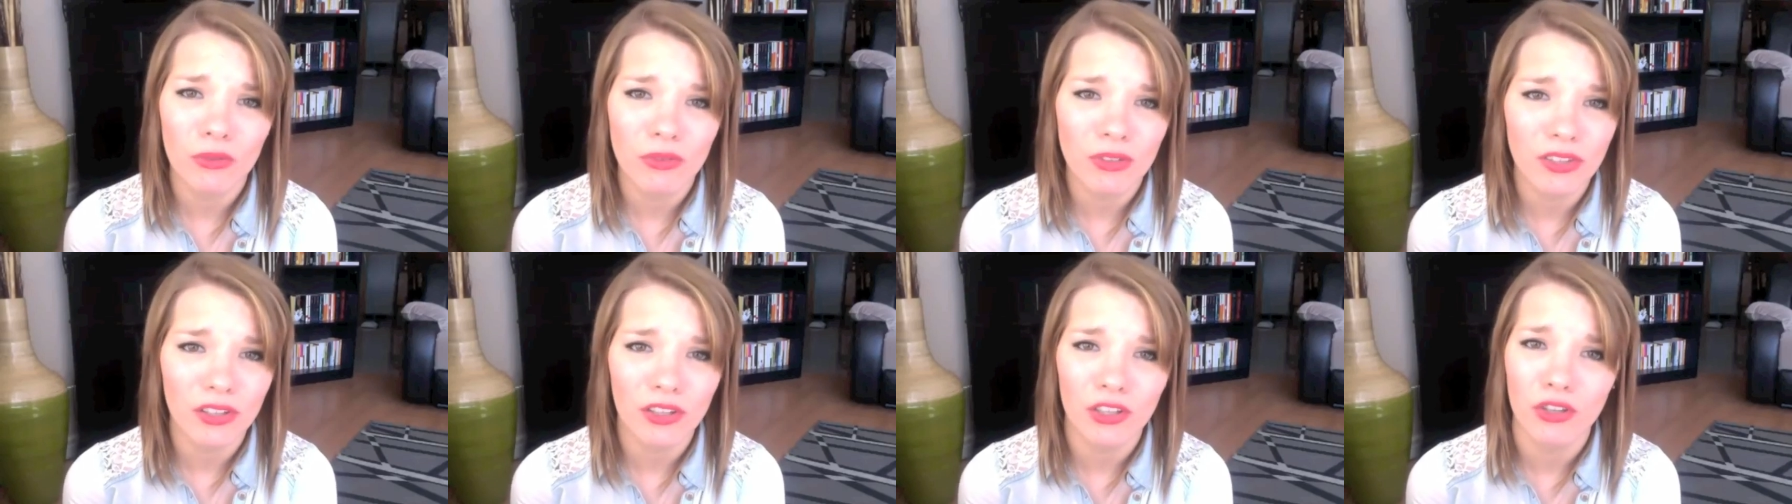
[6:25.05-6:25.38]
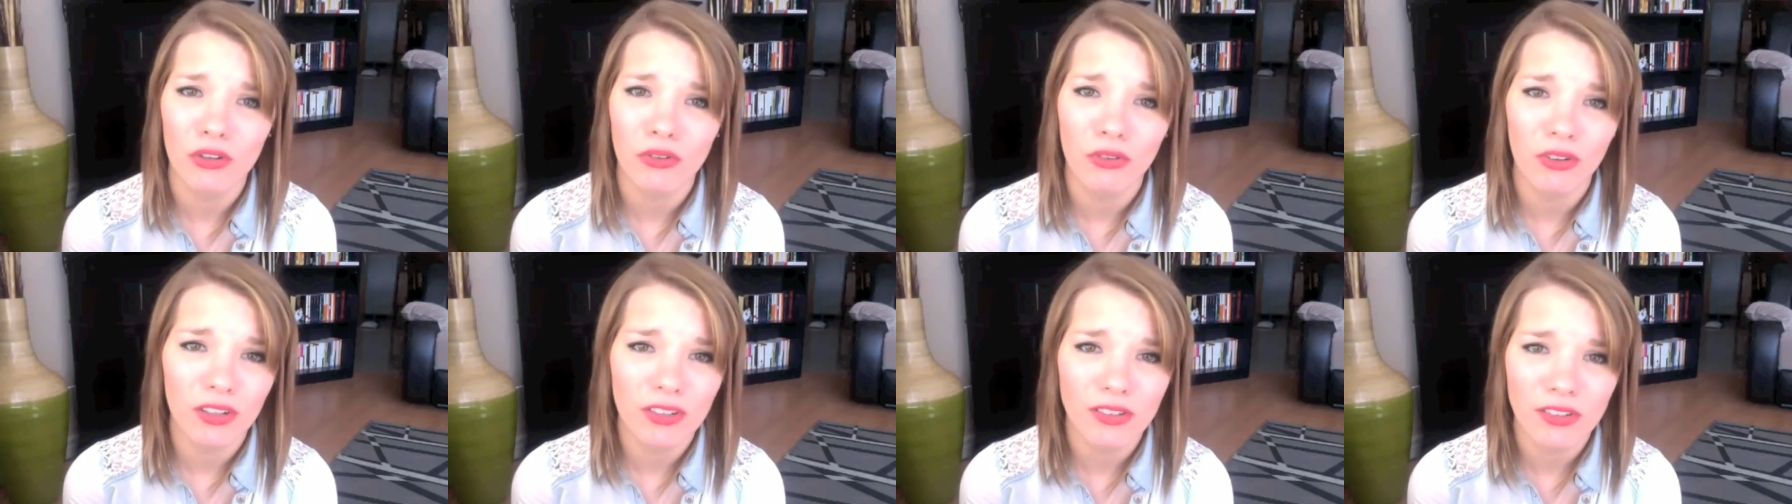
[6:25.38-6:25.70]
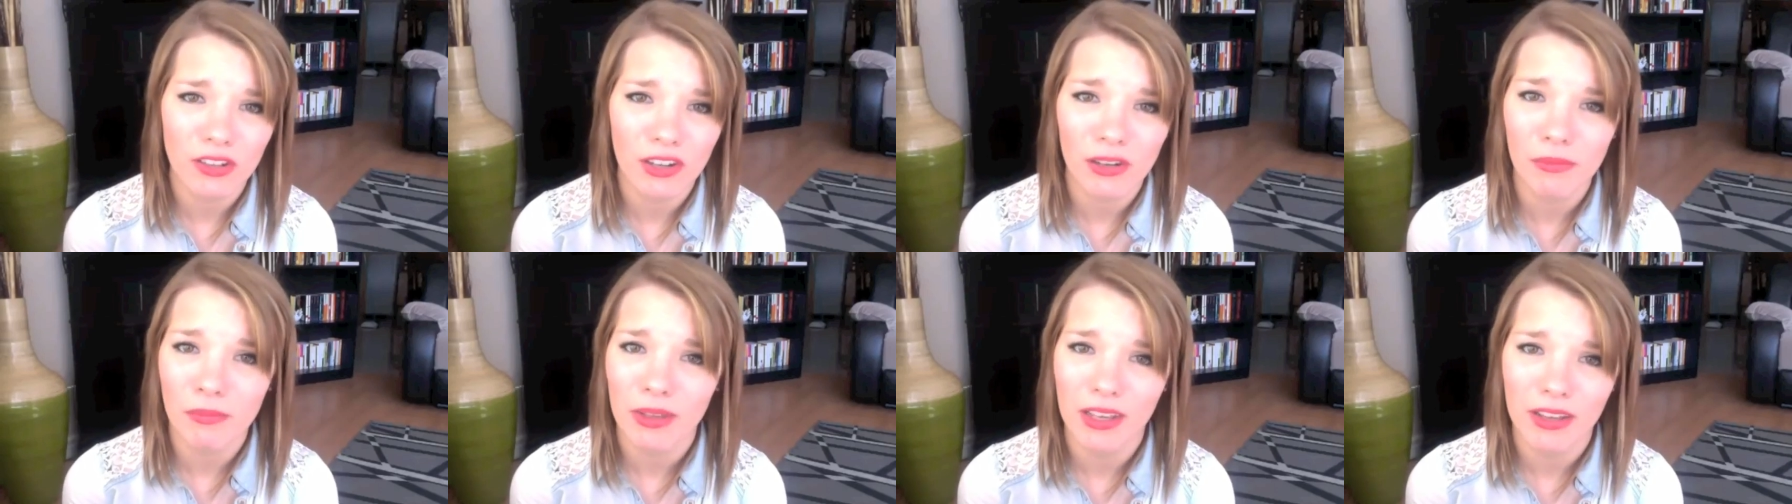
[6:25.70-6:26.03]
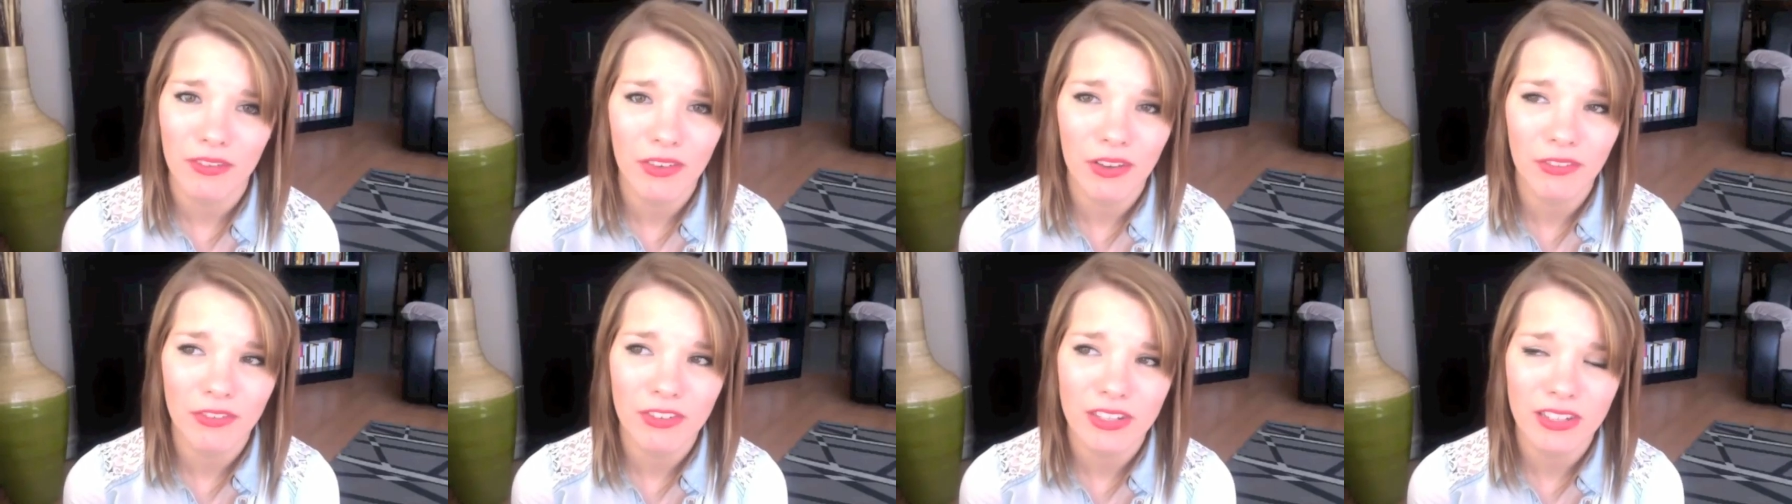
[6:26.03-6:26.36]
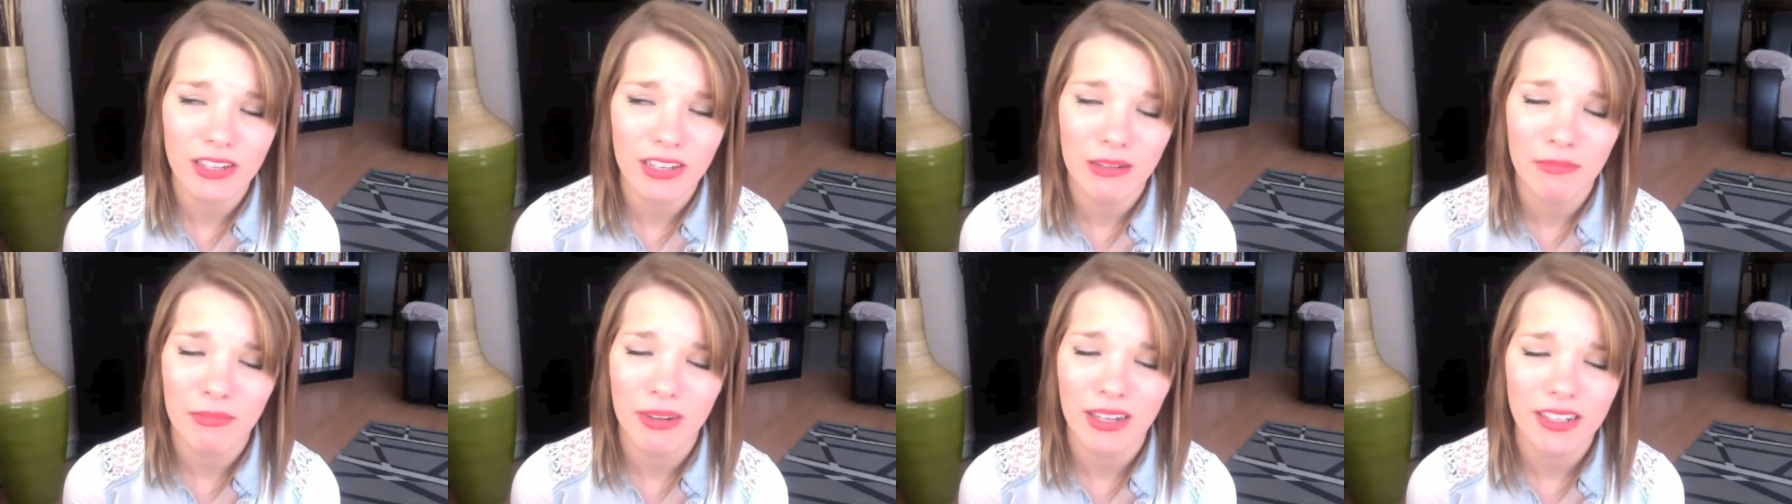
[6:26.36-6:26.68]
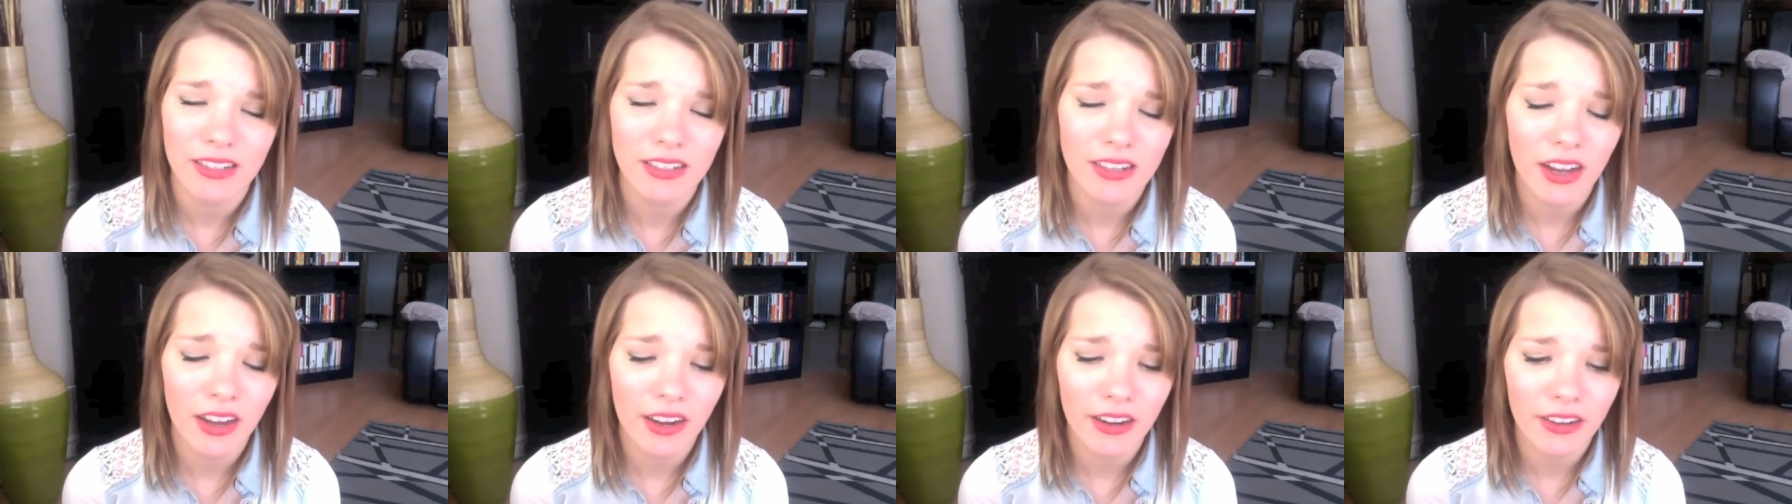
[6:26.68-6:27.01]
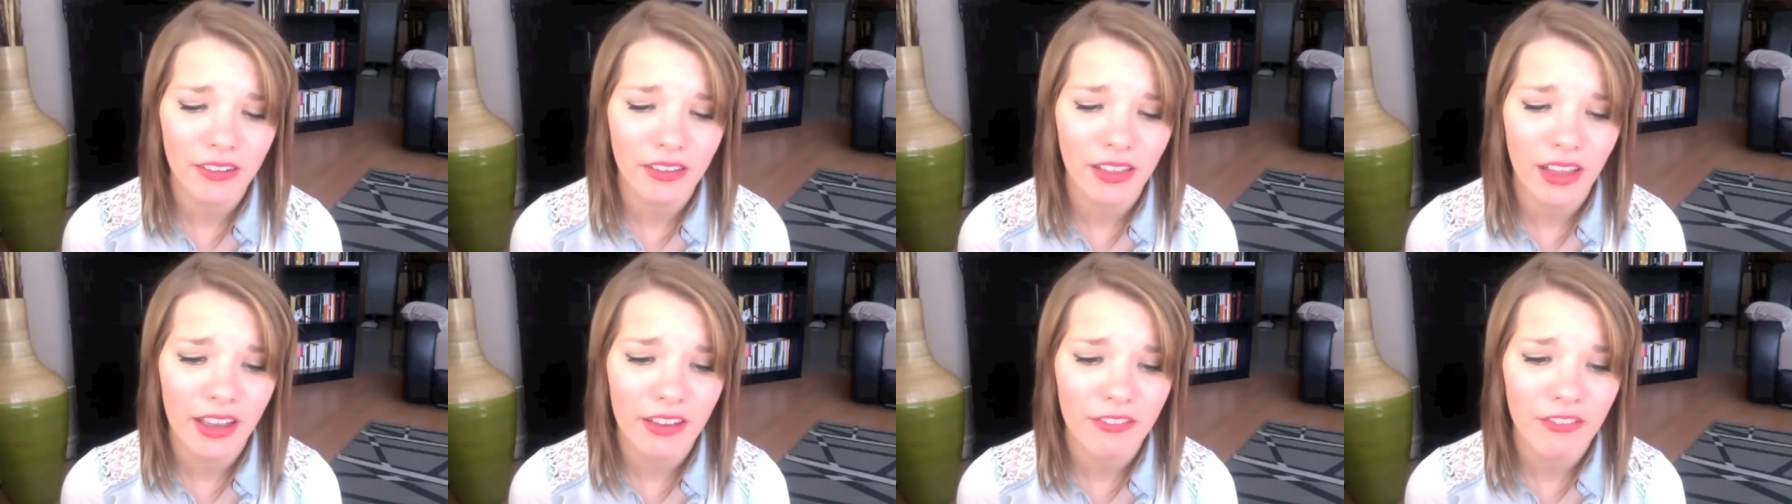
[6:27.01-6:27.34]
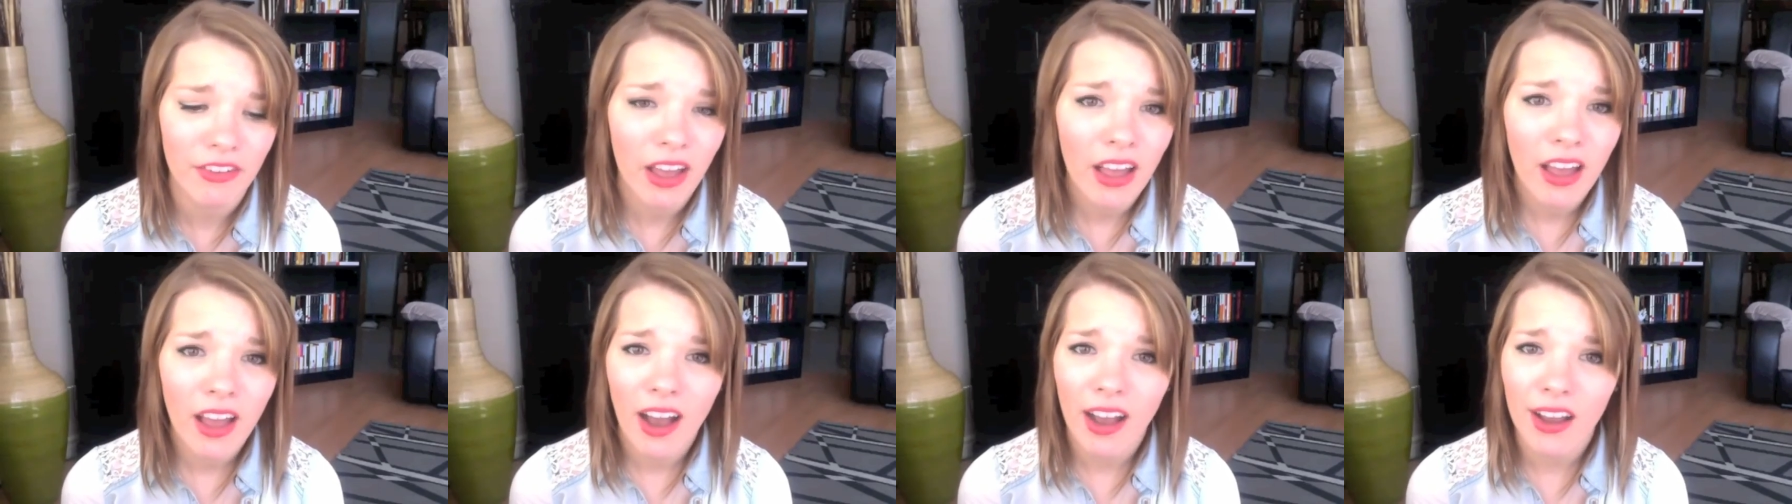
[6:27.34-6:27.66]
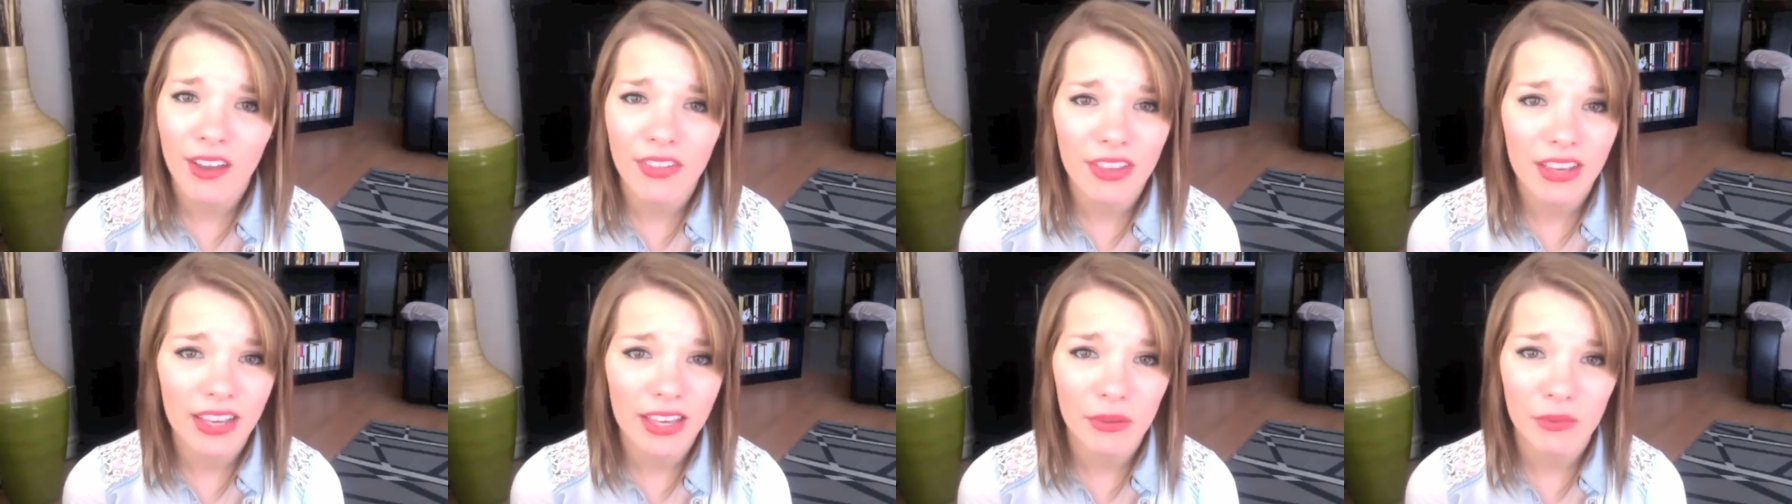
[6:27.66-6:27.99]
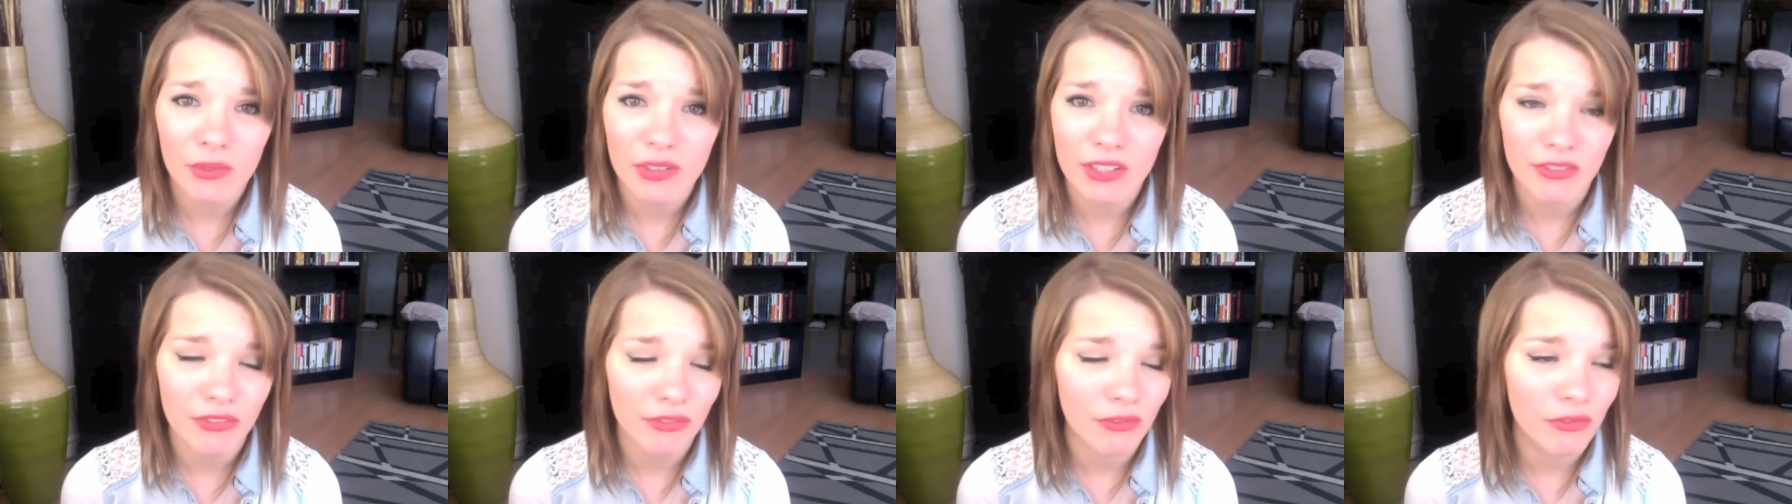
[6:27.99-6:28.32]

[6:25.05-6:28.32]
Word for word: He was the cutest zombie I've ever seen in my entire life. I think he was